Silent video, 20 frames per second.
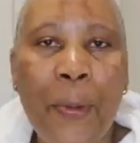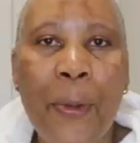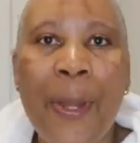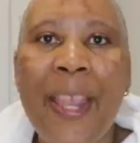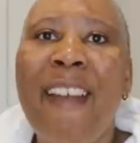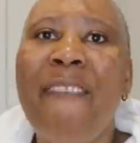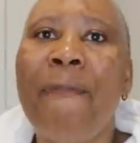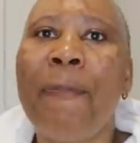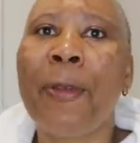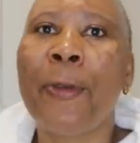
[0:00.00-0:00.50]
the
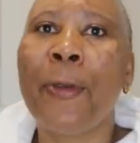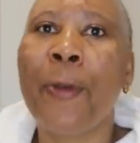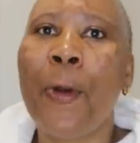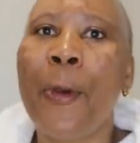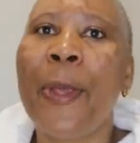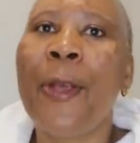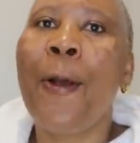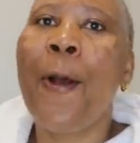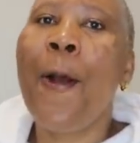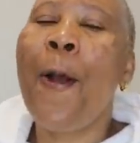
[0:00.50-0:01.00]
way I've been
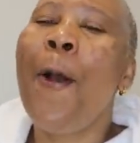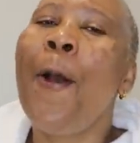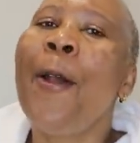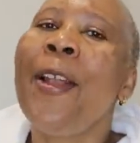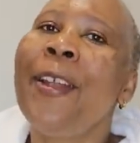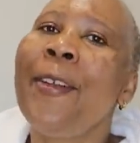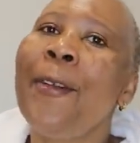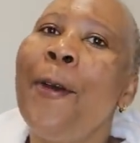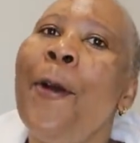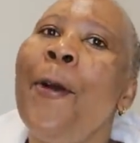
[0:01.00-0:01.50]
going
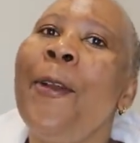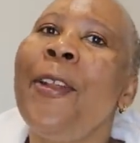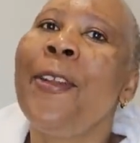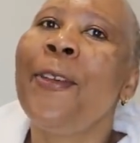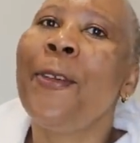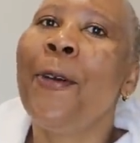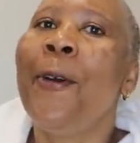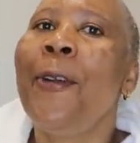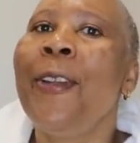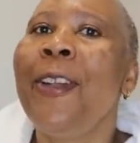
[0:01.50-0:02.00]
on and on
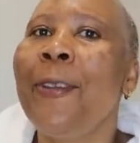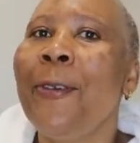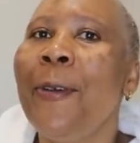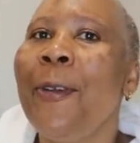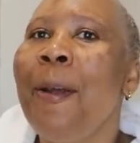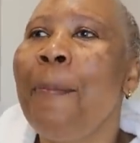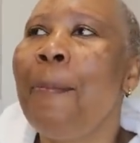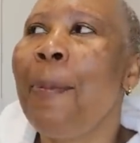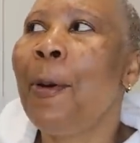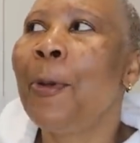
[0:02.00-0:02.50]
and on and
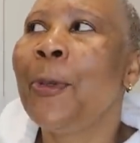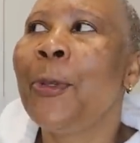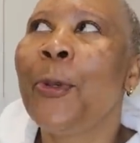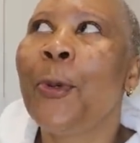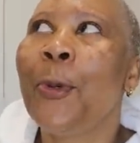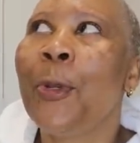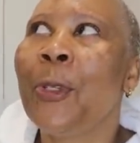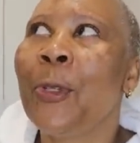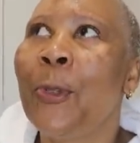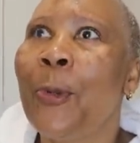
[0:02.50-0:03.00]
on about,
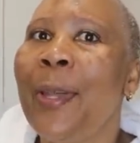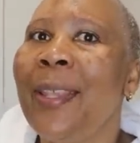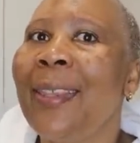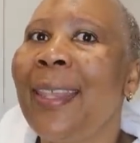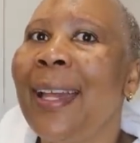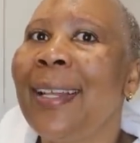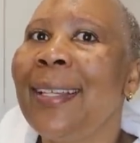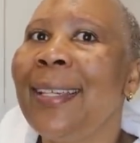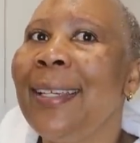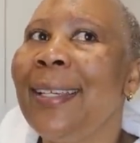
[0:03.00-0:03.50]
you will swear
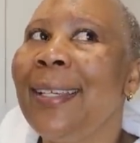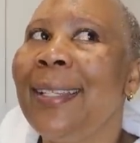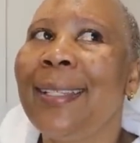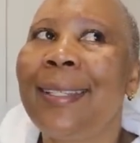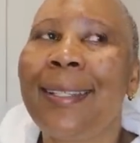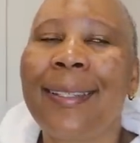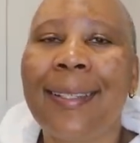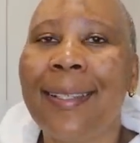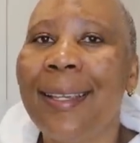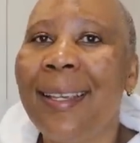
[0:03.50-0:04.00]
that
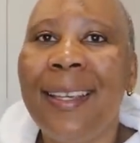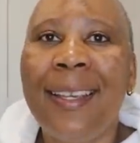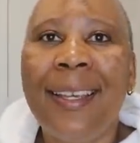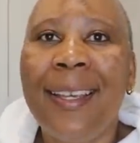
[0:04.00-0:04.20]
it's